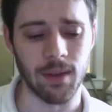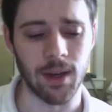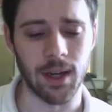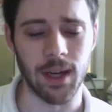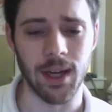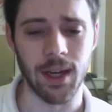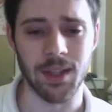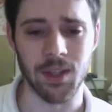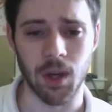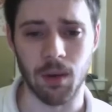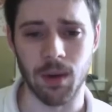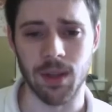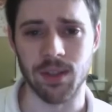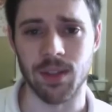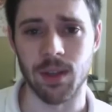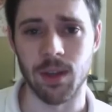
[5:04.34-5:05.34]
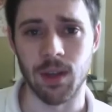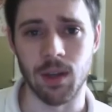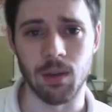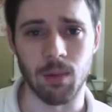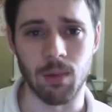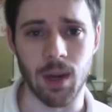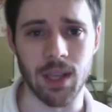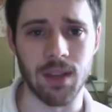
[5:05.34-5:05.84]
As always,
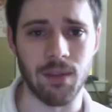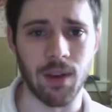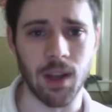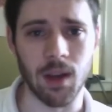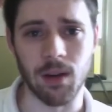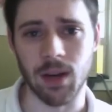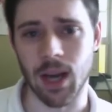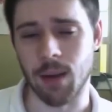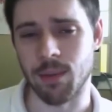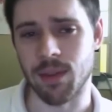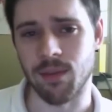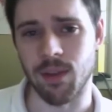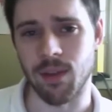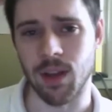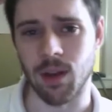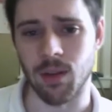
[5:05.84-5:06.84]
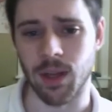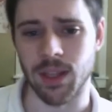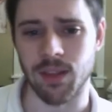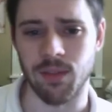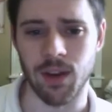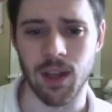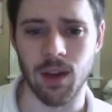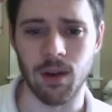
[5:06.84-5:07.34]
rate the video, comment the video, like the
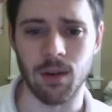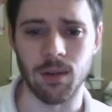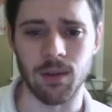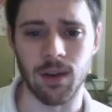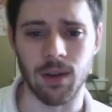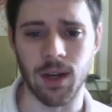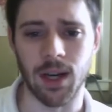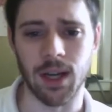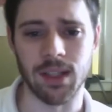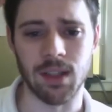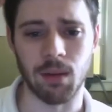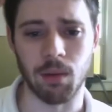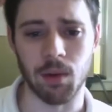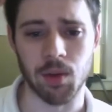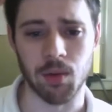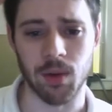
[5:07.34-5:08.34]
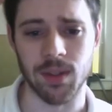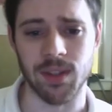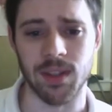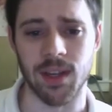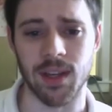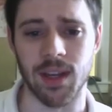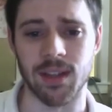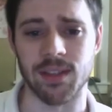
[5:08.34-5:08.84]
video. Tell me what you want to
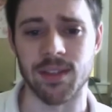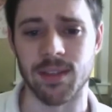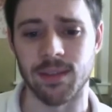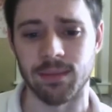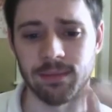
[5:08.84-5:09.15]
see next.